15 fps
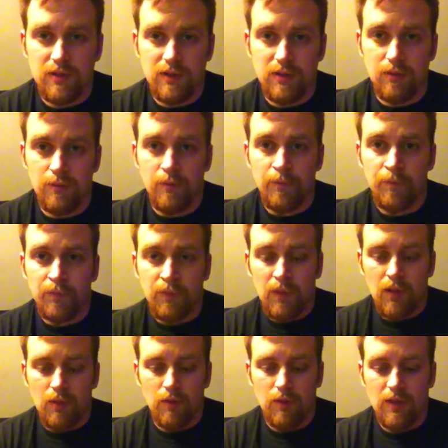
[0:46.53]
So
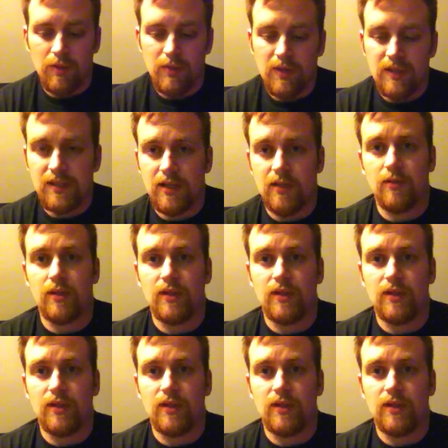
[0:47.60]
with that being said,